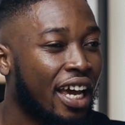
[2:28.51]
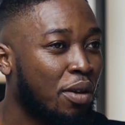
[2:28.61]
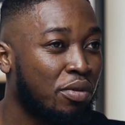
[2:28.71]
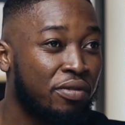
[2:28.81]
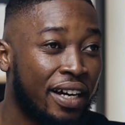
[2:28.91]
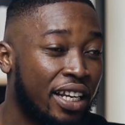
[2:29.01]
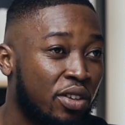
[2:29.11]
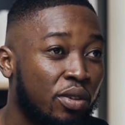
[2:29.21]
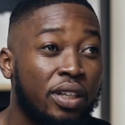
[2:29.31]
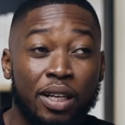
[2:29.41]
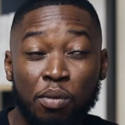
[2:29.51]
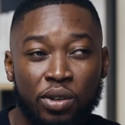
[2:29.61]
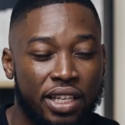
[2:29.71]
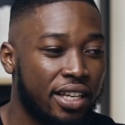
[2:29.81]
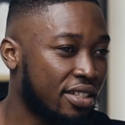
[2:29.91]
and will value, in
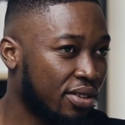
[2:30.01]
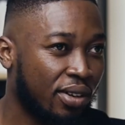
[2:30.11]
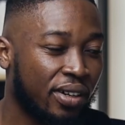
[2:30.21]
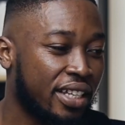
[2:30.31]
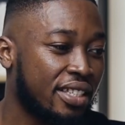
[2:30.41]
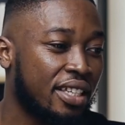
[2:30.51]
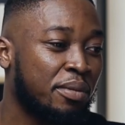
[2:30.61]
most cases, not all cases,